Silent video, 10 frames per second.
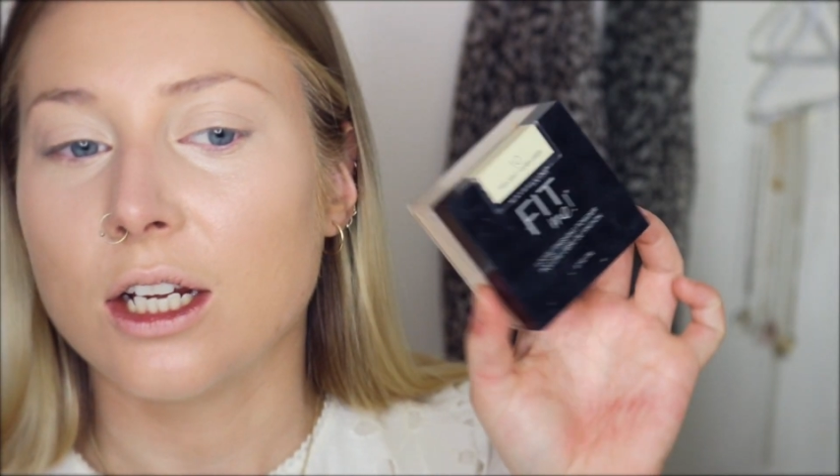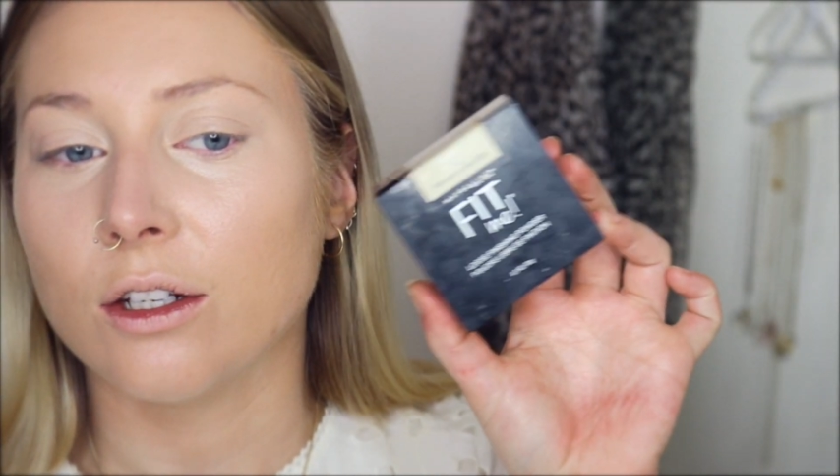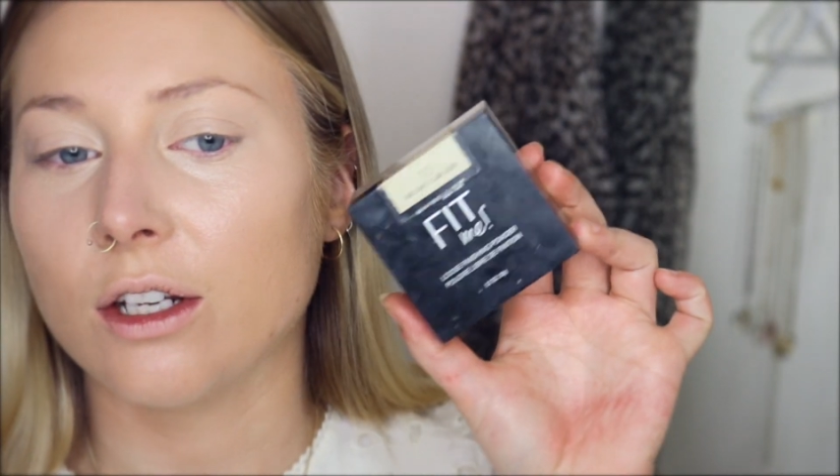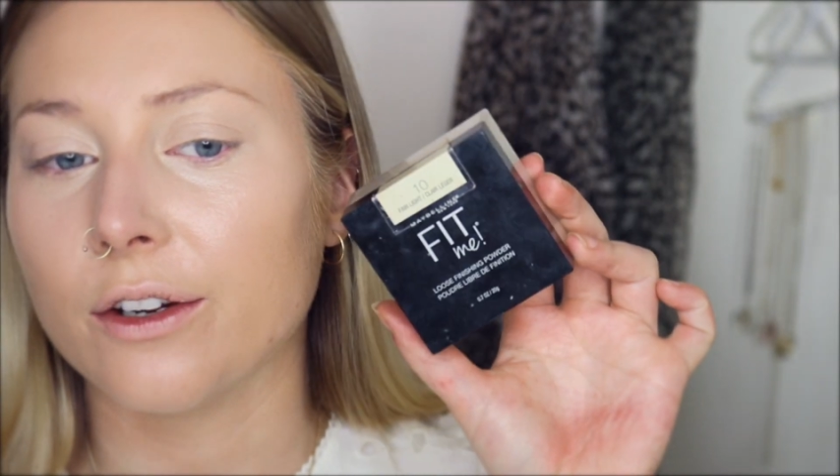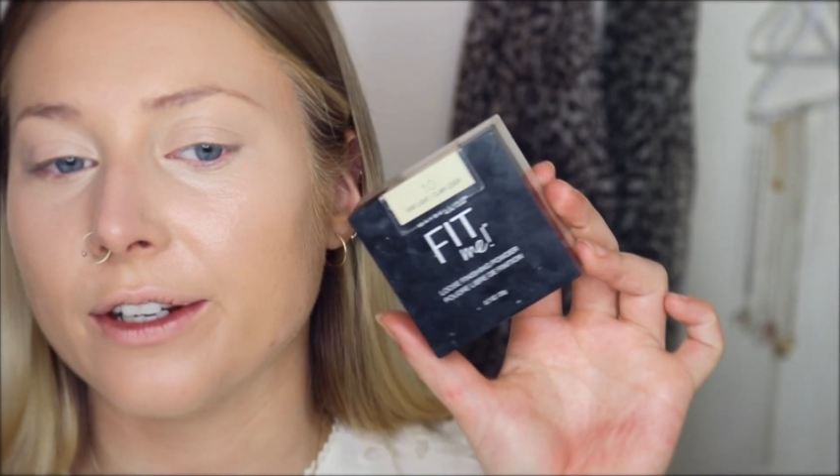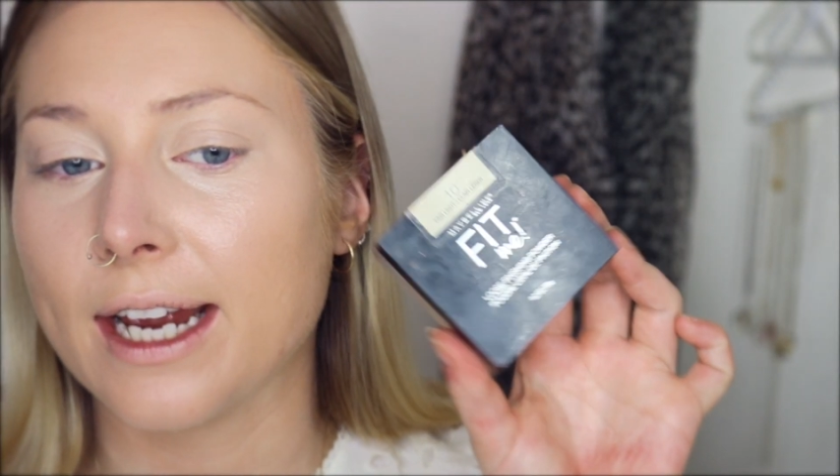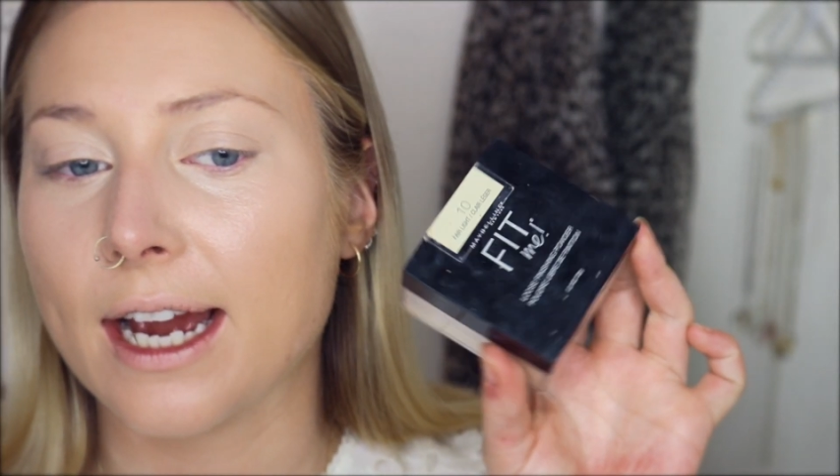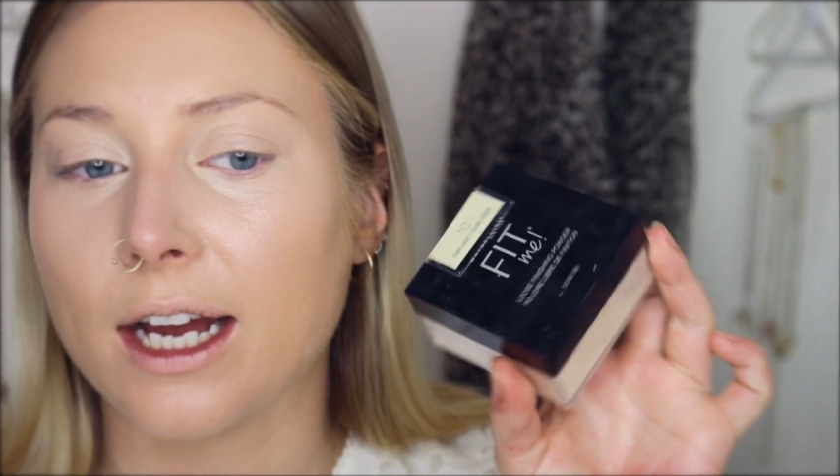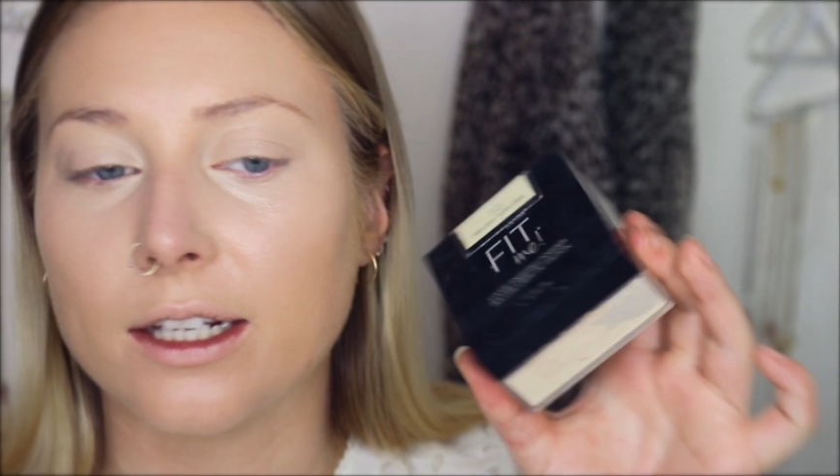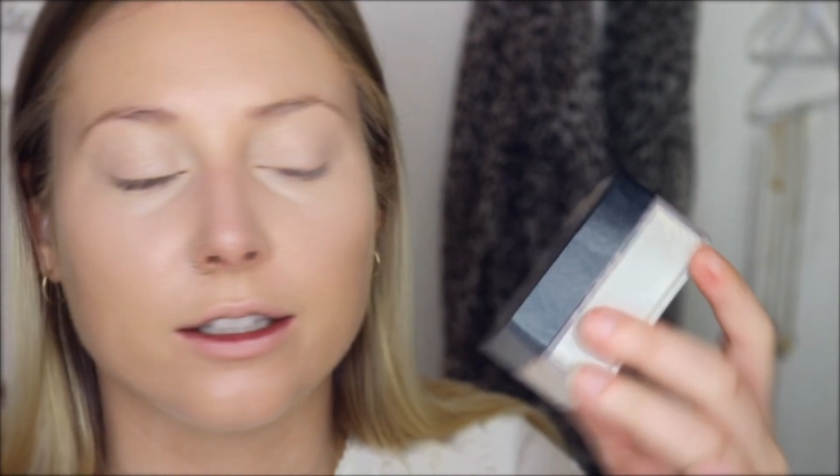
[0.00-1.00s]

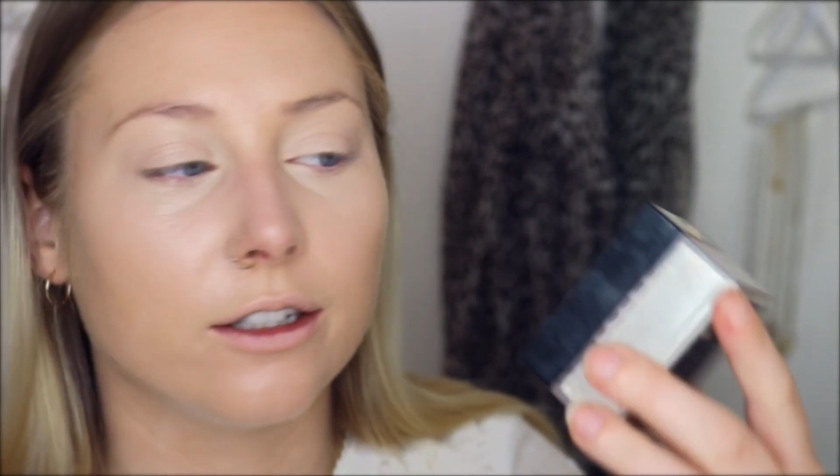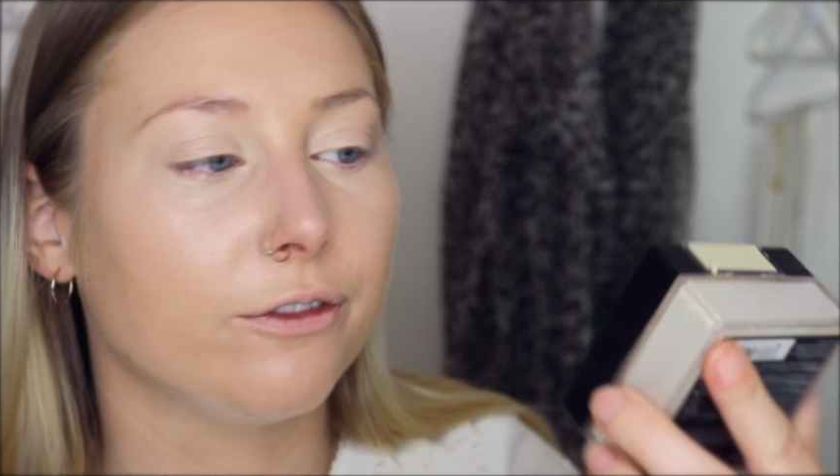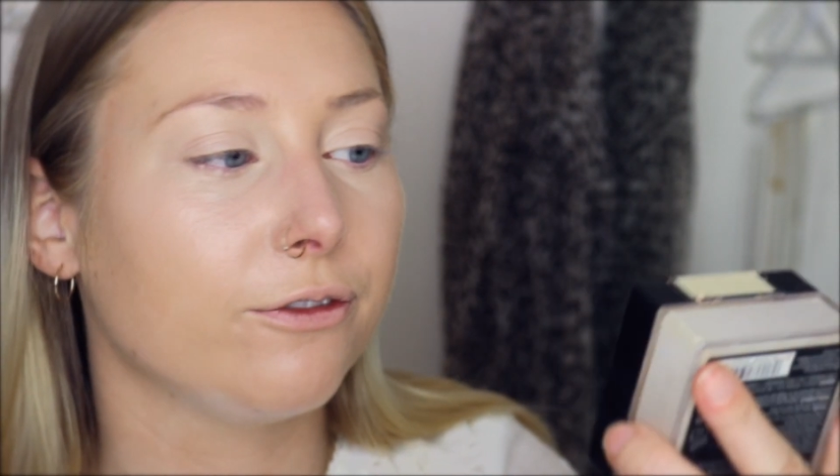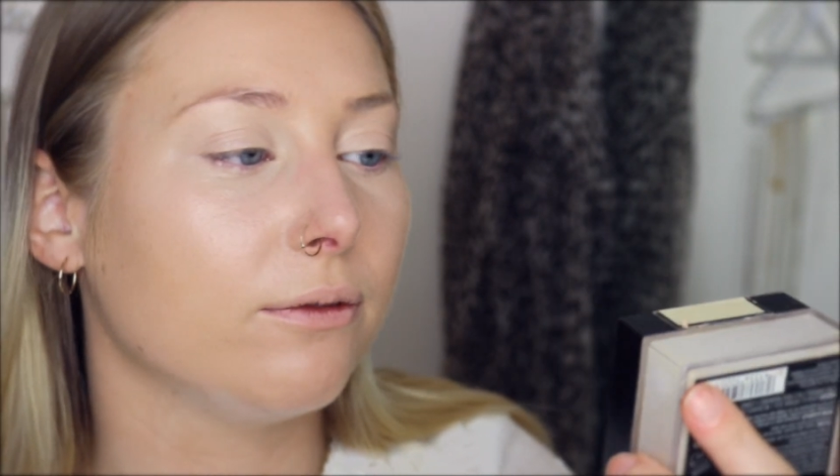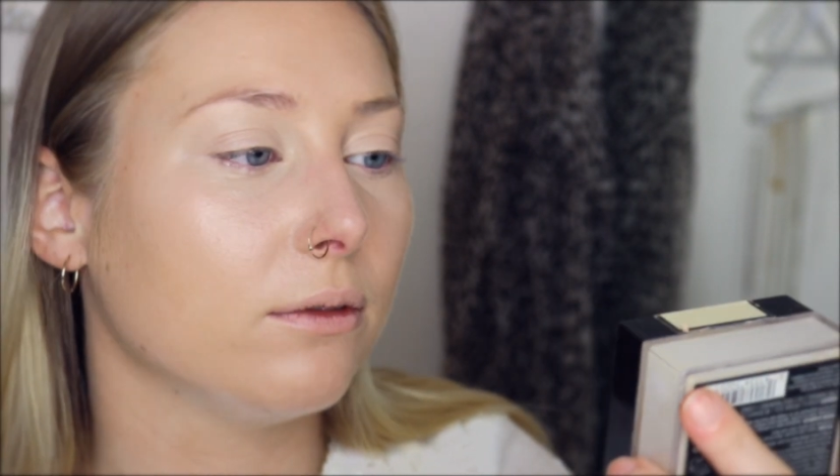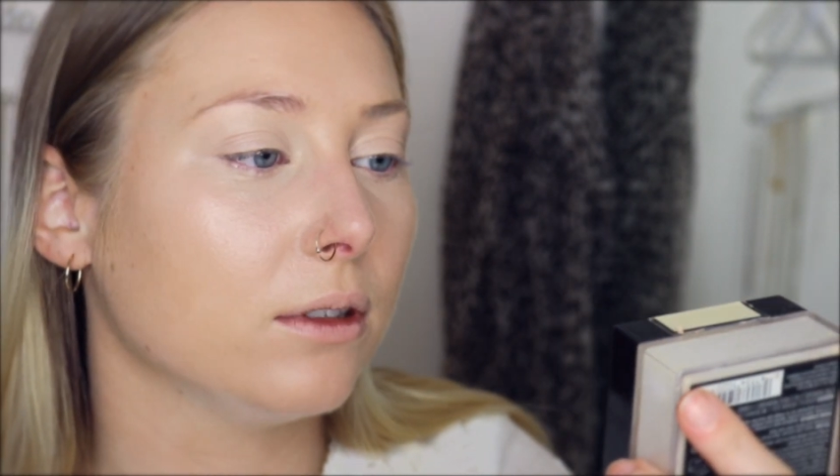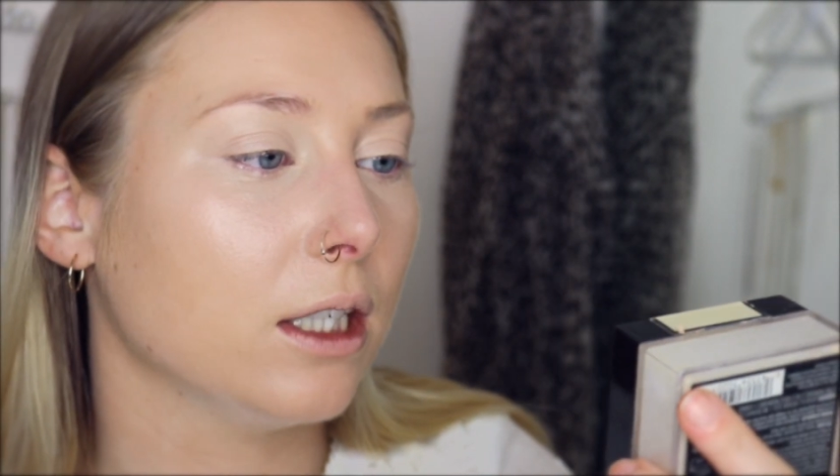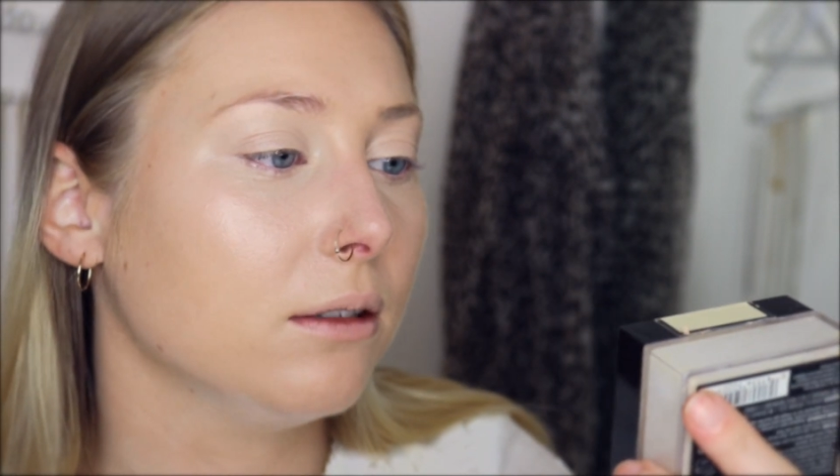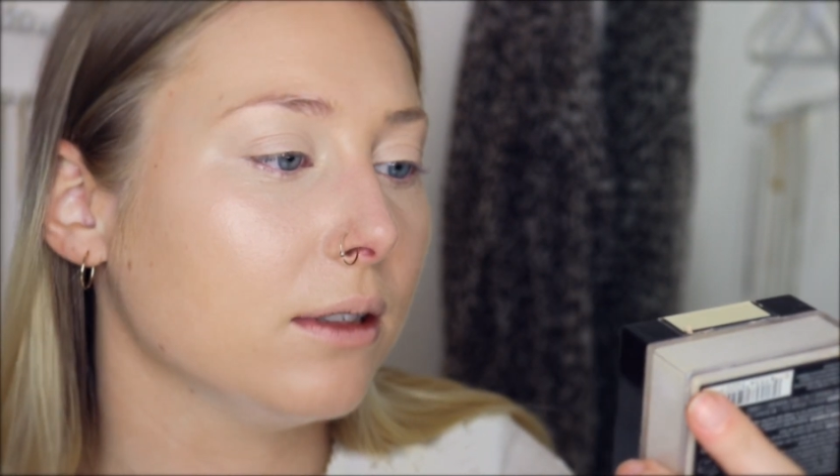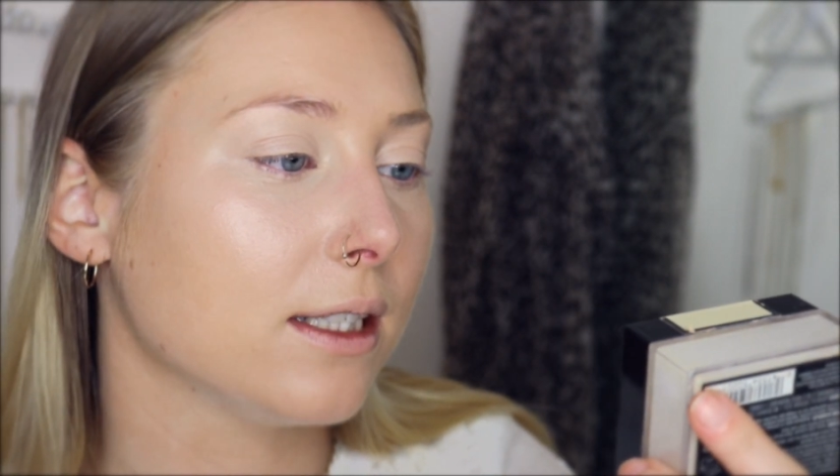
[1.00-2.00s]
L'Oreal,
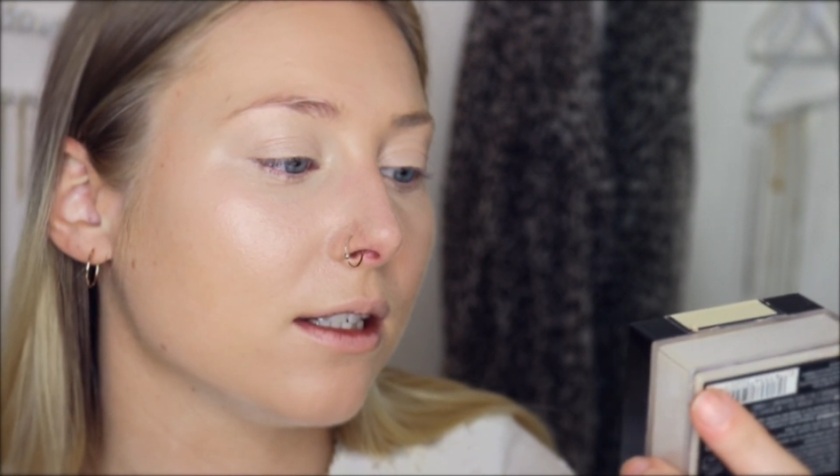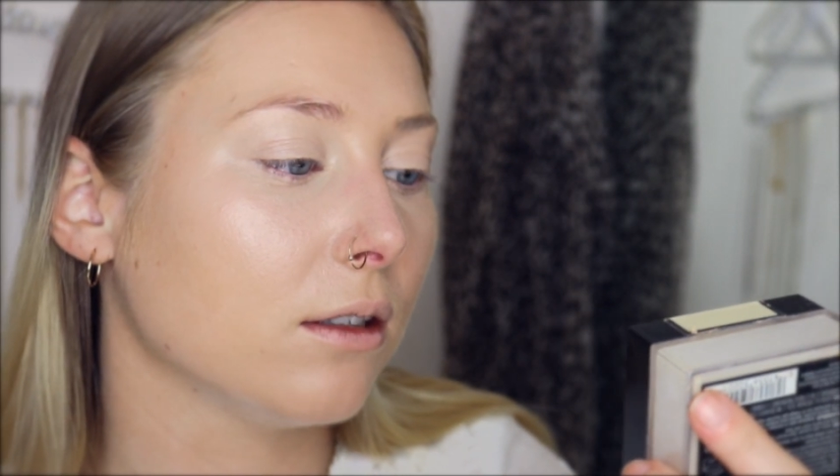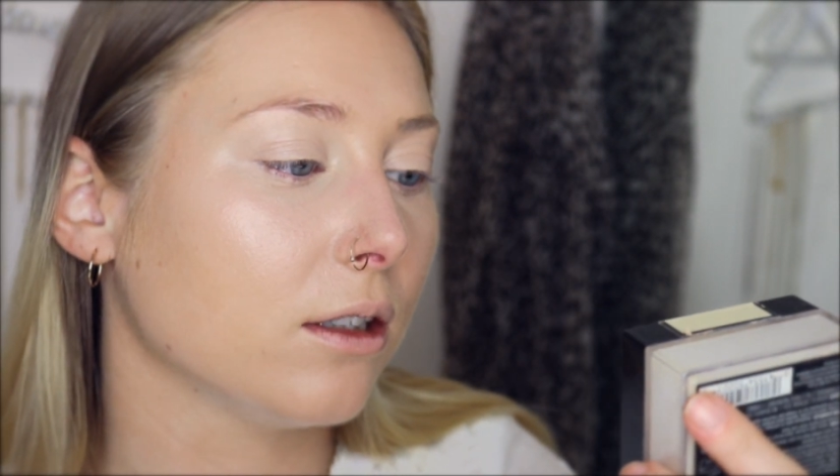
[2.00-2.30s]
no, it's not